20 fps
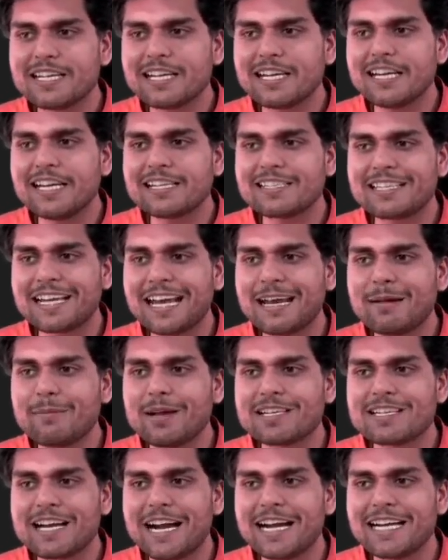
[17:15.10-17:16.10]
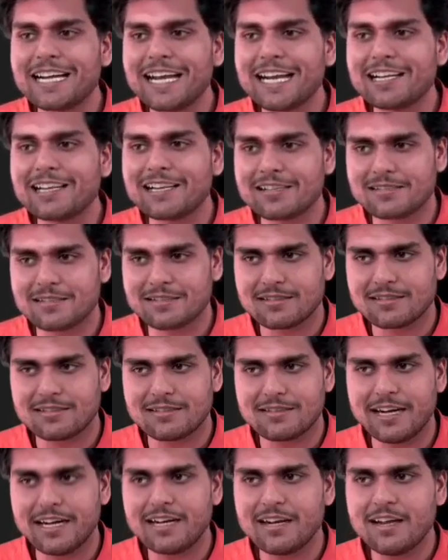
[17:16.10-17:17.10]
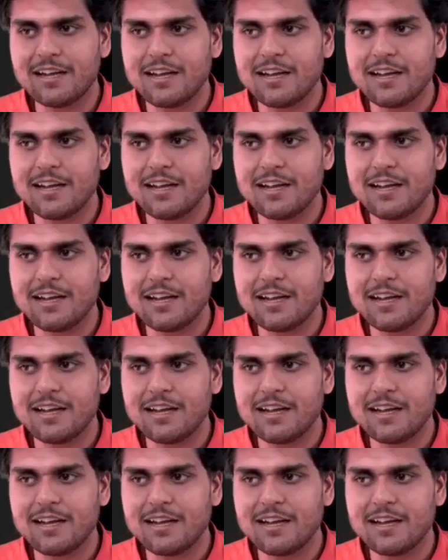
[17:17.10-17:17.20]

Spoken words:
same as writing this, right?